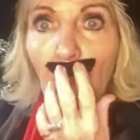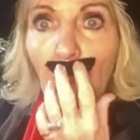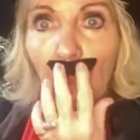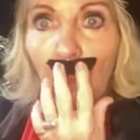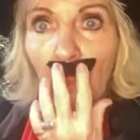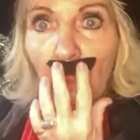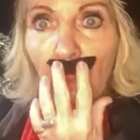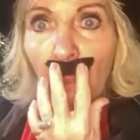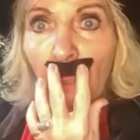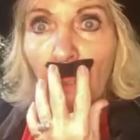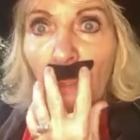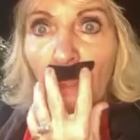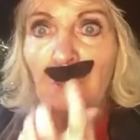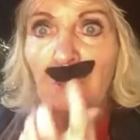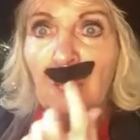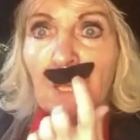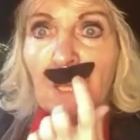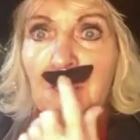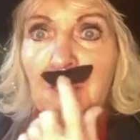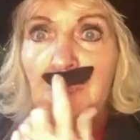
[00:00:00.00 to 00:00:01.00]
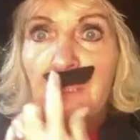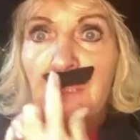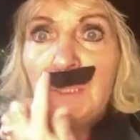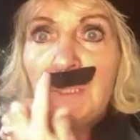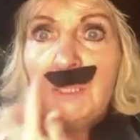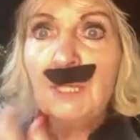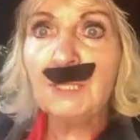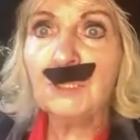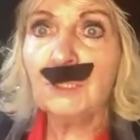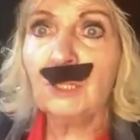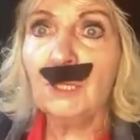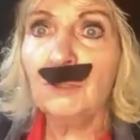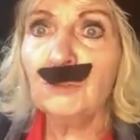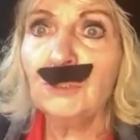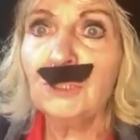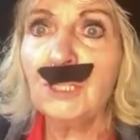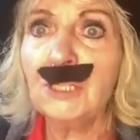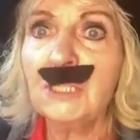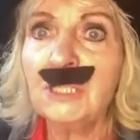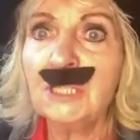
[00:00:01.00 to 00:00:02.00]
This is going to
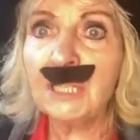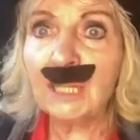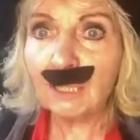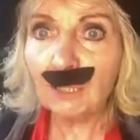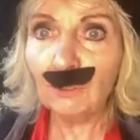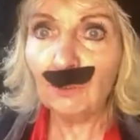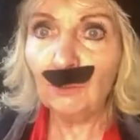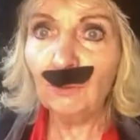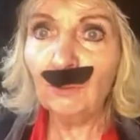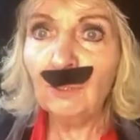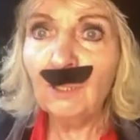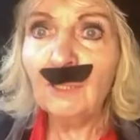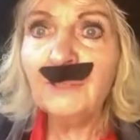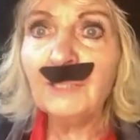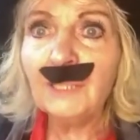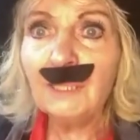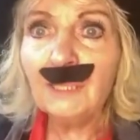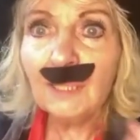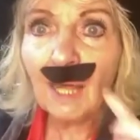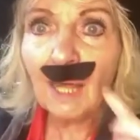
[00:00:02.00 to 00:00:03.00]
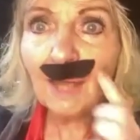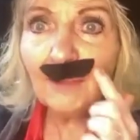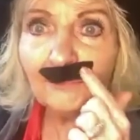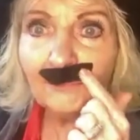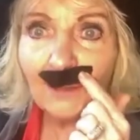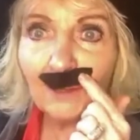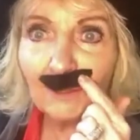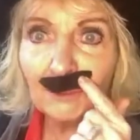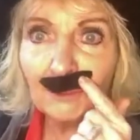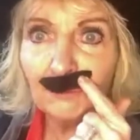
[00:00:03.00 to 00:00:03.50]
tickle the life out of